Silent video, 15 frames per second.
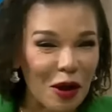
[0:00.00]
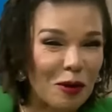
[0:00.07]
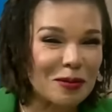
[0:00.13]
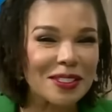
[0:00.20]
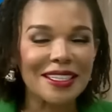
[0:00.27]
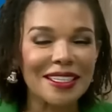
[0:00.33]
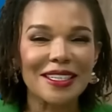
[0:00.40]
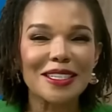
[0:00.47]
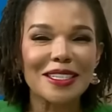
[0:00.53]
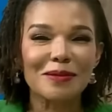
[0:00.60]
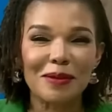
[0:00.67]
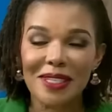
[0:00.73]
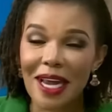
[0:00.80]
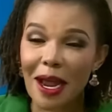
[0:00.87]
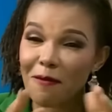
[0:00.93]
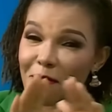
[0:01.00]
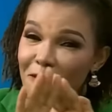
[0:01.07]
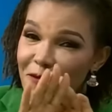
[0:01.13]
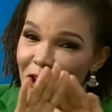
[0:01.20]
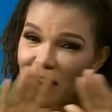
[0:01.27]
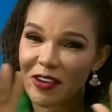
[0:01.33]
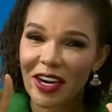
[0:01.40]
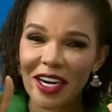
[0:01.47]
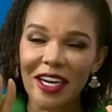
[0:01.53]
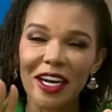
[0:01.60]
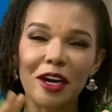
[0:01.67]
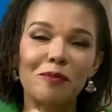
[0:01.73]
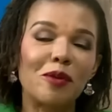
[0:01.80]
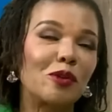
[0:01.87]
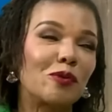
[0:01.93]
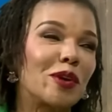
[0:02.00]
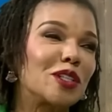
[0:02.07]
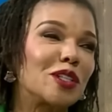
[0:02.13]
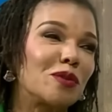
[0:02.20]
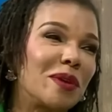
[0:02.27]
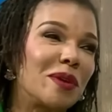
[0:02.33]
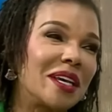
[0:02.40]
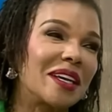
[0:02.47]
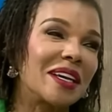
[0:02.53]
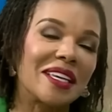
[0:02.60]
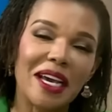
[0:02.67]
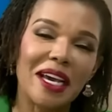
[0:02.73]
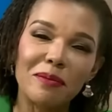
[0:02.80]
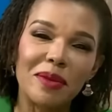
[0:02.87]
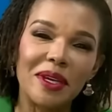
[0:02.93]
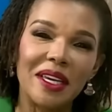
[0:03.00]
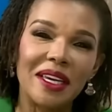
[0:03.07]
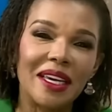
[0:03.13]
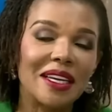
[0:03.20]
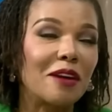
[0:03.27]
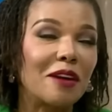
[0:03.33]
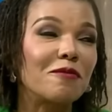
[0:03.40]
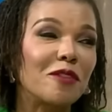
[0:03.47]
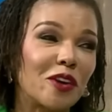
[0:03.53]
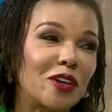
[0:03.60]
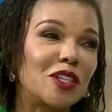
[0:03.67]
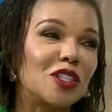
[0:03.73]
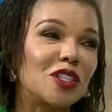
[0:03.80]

obstacles, but I'm very clear about where Jamaica can be in a very